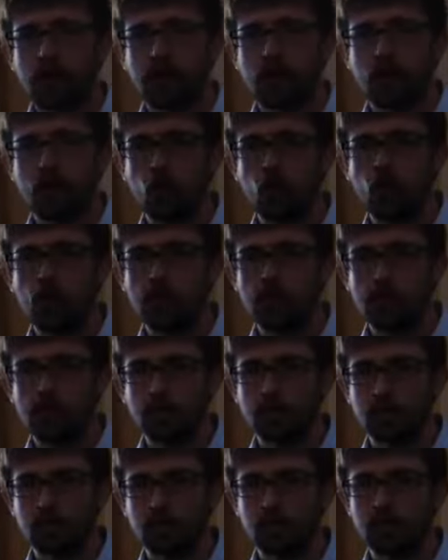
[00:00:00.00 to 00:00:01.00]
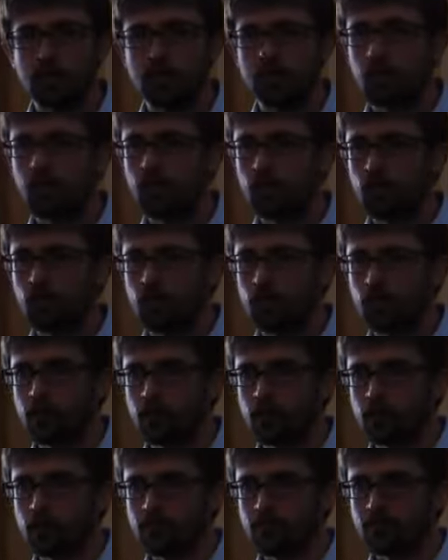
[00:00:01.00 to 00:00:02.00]
I in no means discovered
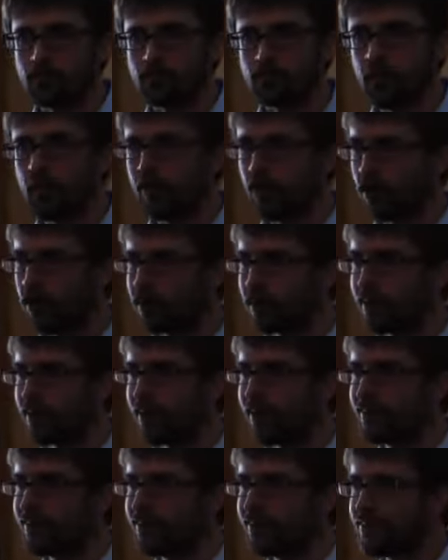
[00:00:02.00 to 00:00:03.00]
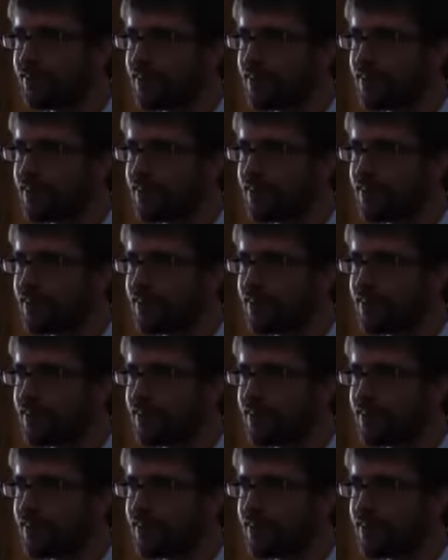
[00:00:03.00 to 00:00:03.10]
Antarctica,